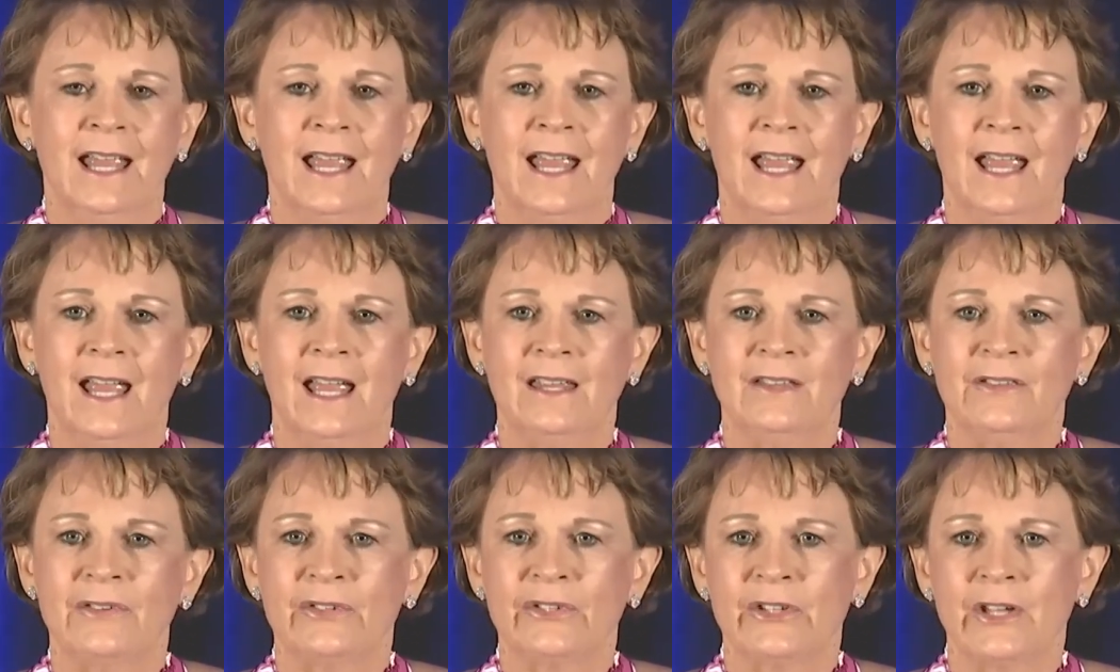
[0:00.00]

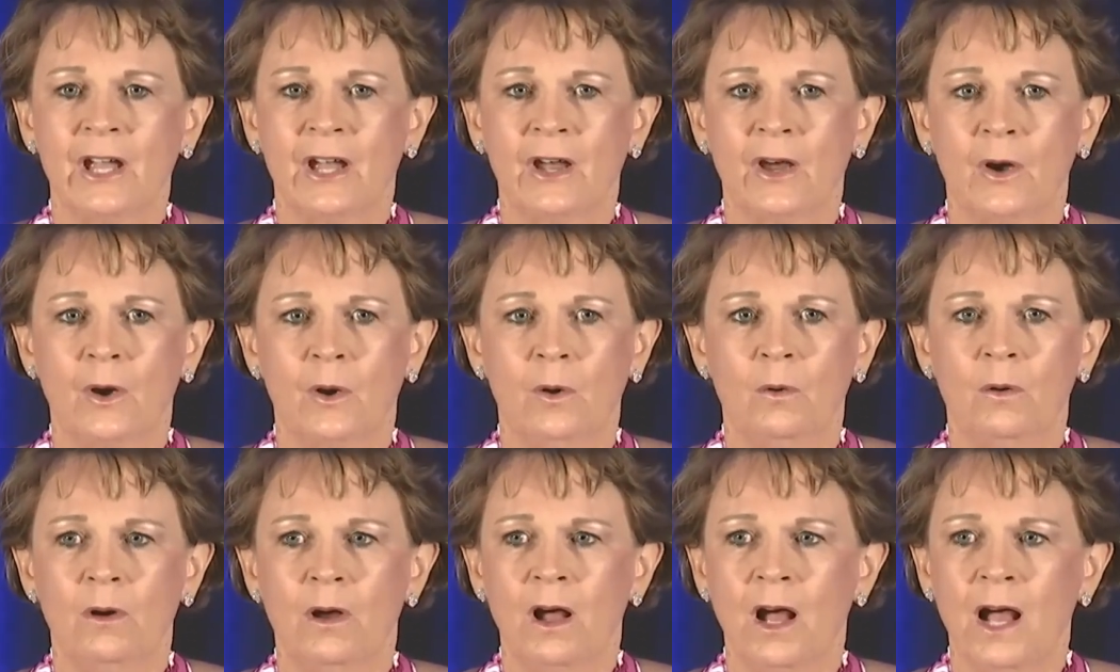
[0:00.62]
And
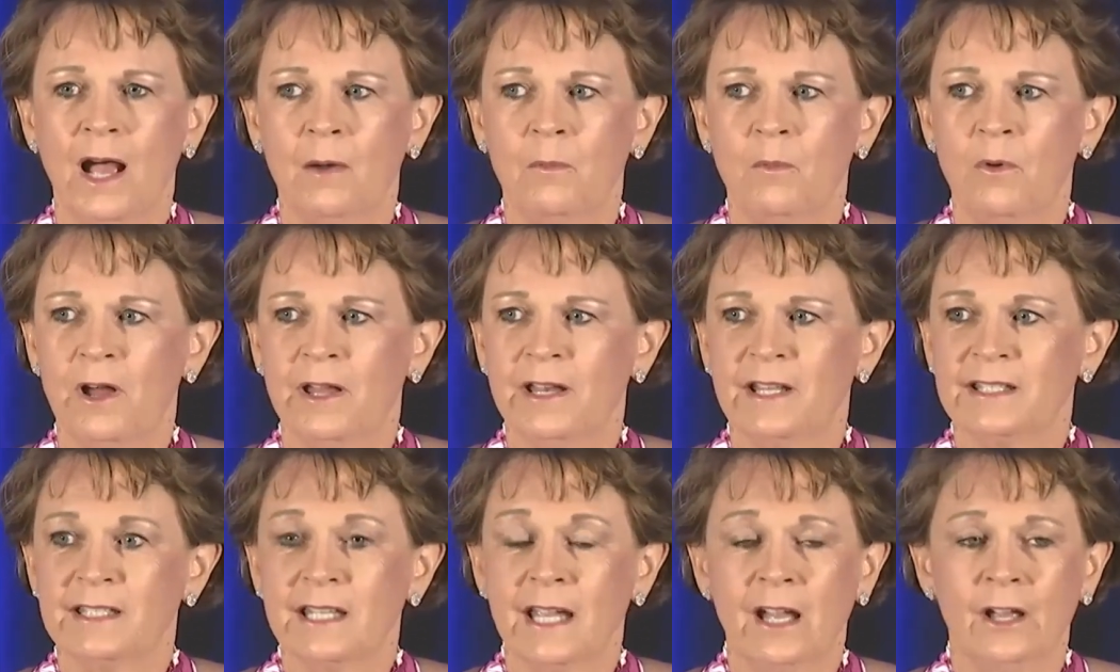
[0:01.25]
so I want
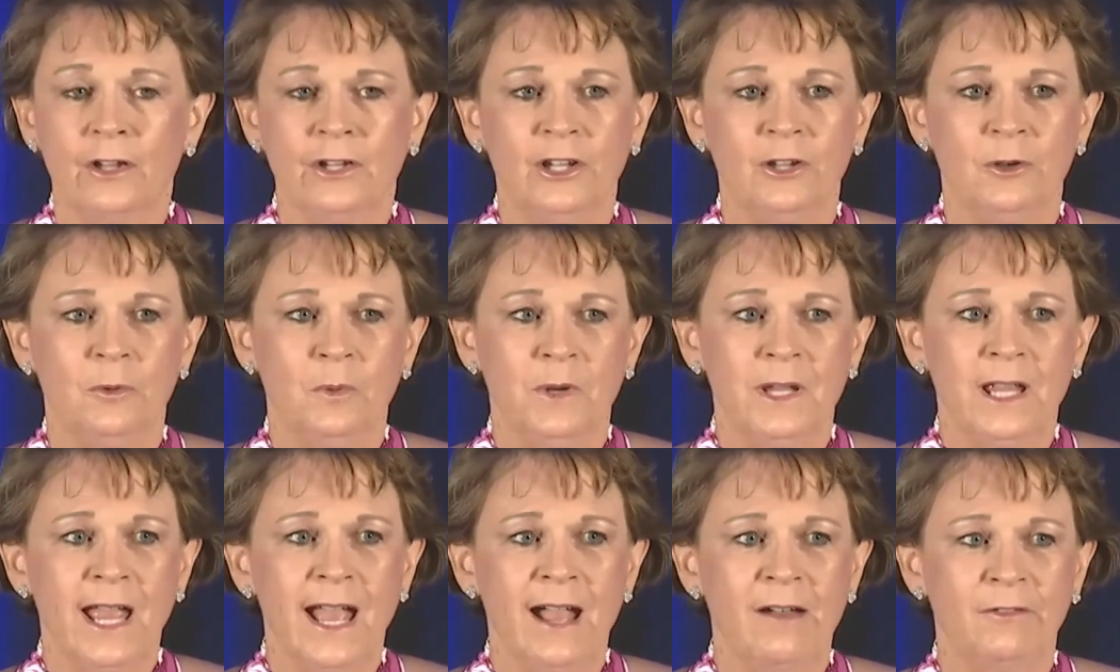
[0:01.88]
to tell you,
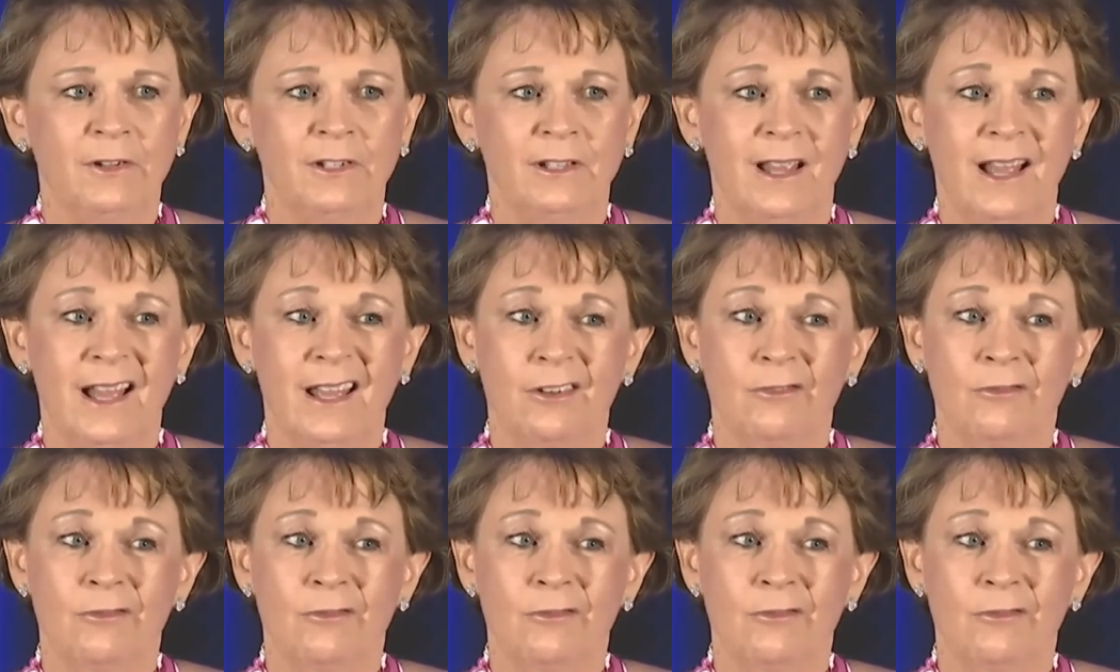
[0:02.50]
we have a lot of